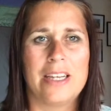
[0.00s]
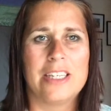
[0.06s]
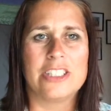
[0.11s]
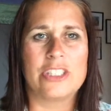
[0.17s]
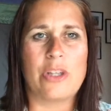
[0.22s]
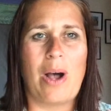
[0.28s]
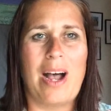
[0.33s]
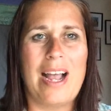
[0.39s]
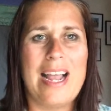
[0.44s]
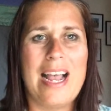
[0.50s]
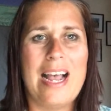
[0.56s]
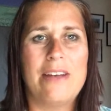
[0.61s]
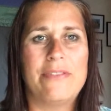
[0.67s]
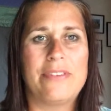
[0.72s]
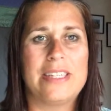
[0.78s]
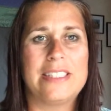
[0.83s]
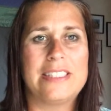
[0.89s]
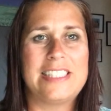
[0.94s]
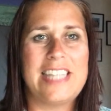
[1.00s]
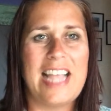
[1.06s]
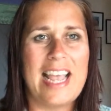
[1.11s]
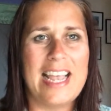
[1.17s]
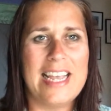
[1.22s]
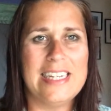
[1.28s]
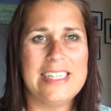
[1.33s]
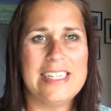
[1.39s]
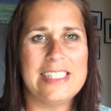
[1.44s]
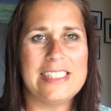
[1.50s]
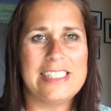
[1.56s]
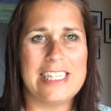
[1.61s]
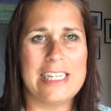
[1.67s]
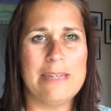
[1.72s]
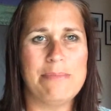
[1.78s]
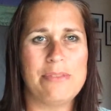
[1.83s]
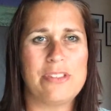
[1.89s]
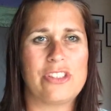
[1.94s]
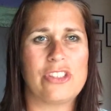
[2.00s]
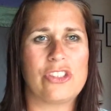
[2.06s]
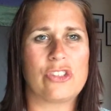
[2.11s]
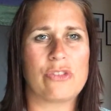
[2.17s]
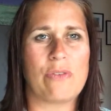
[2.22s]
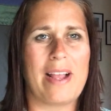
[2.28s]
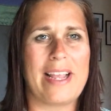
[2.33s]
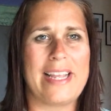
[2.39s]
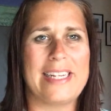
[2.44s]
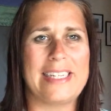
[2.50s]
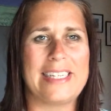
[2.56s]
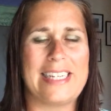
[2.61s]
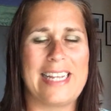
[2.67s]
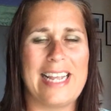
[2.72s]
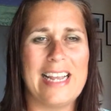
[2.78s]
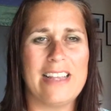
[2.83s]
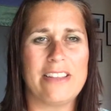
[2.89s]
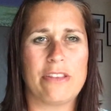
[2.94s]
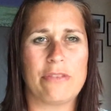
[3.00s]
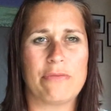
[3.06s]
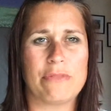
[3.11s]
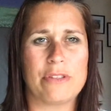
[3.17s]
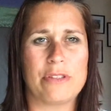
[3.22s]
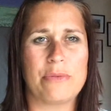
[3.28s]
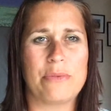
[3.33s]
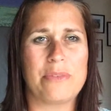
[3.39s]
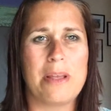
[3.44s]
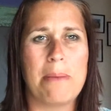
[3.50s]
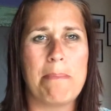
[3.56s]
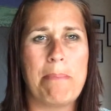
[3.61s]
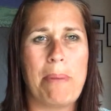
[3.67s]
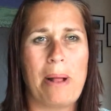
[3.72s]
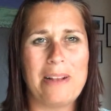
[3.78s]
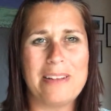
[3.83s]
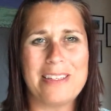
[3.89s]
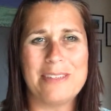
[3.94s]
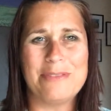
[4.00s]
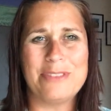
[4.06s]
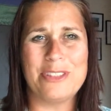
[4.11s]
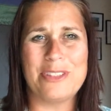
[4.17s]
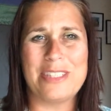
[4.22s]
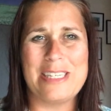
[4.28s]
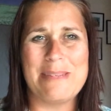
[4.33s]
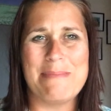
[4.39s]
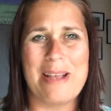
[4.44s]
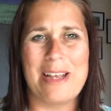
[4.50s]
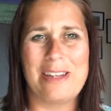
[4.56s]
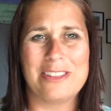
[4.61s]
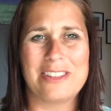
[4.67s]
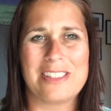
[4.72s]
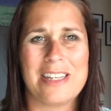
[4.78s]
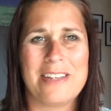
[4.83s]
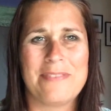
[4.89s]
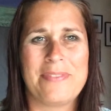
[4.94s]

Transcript: So I have 10 tips to try and get through the bulk of your emails,